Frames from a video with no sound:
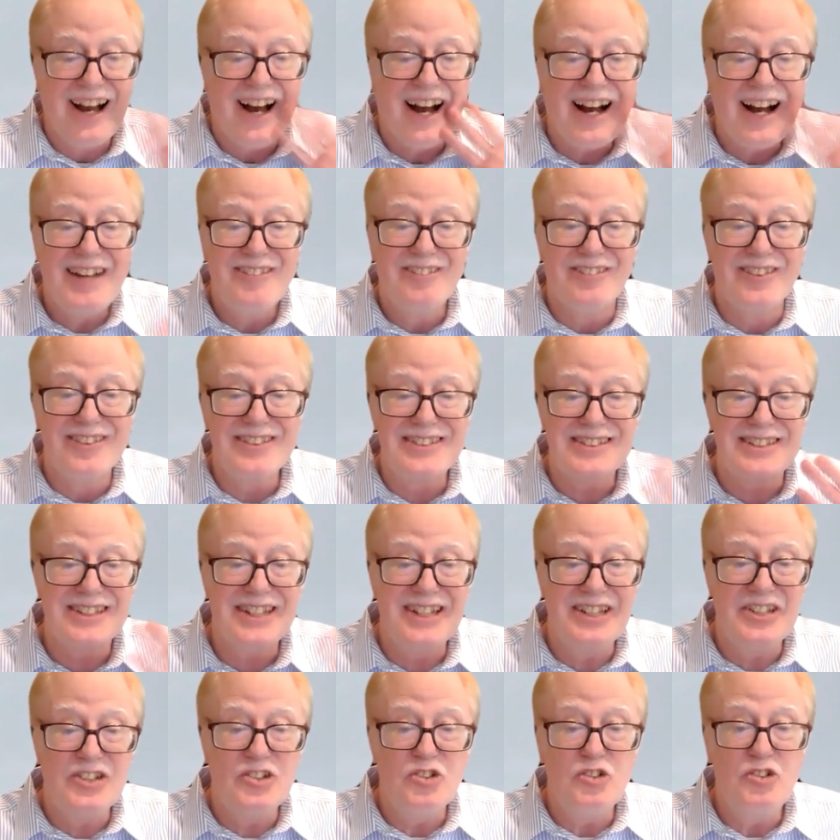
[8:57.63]
I will
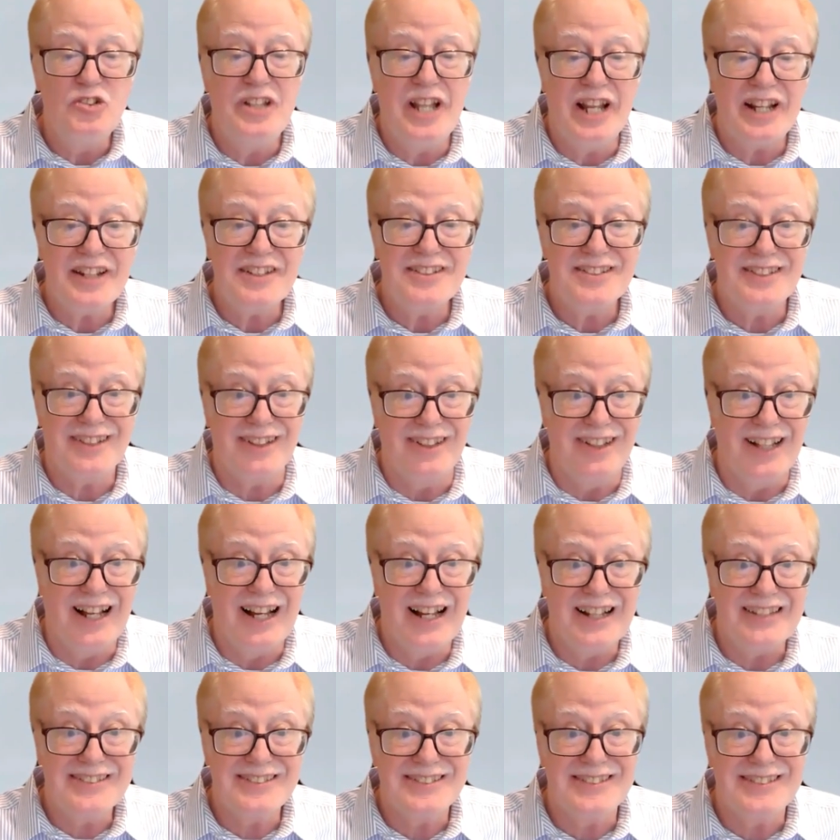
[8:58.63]
see you next
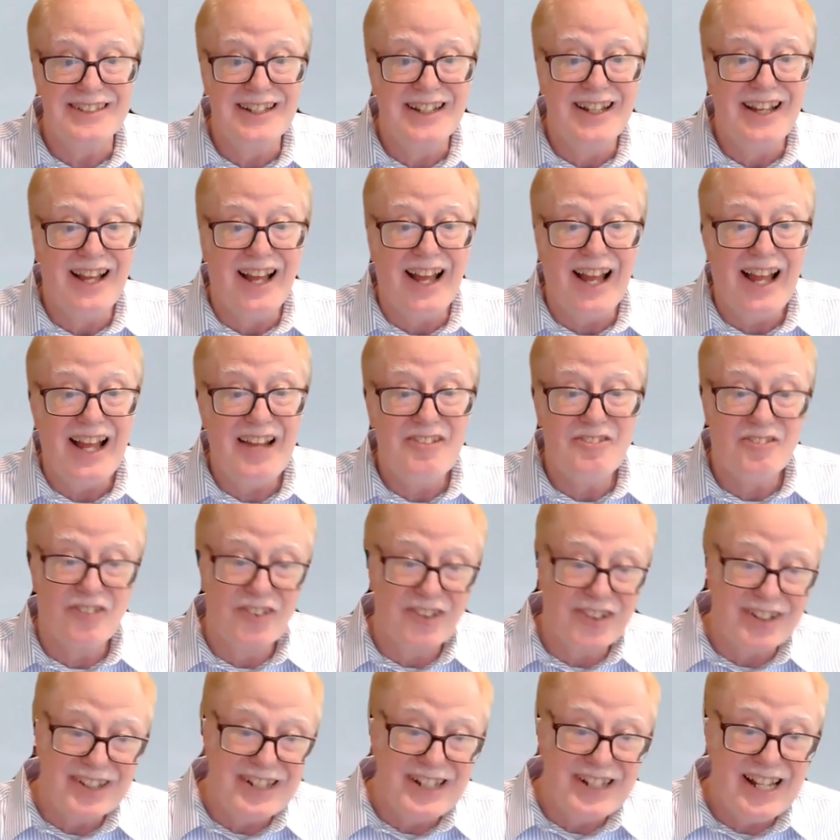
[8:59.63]
class, and
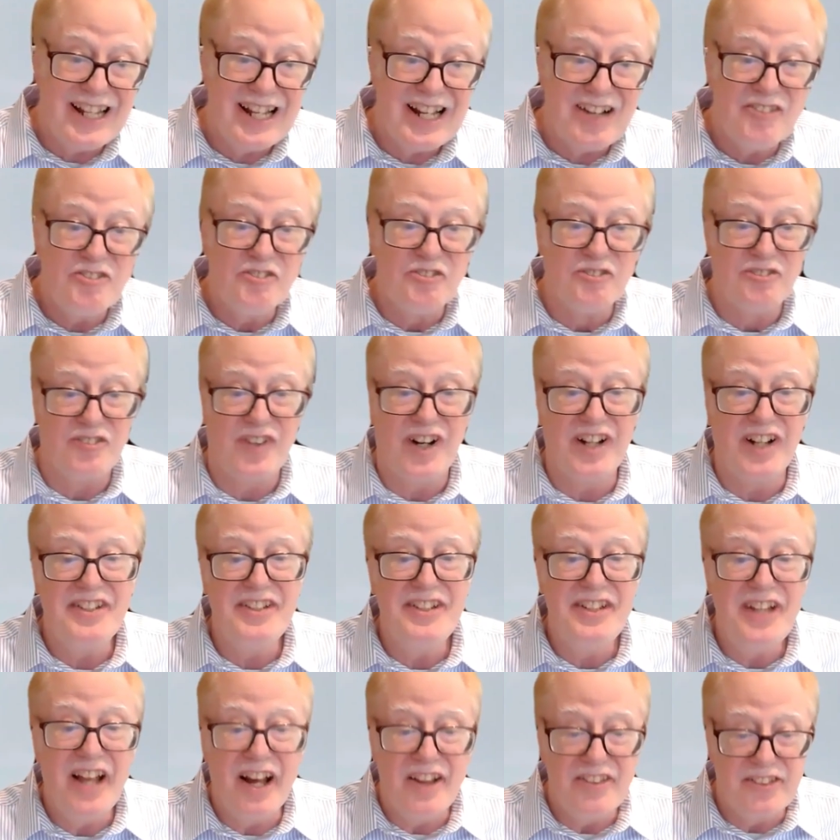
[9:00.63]
we're going to have
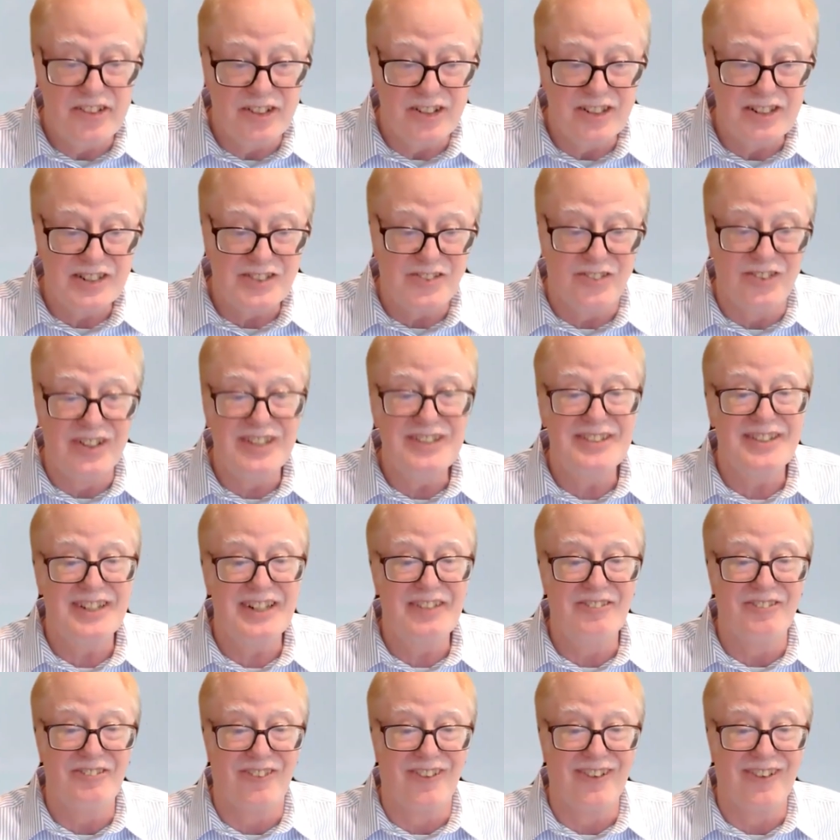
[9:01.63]
another 20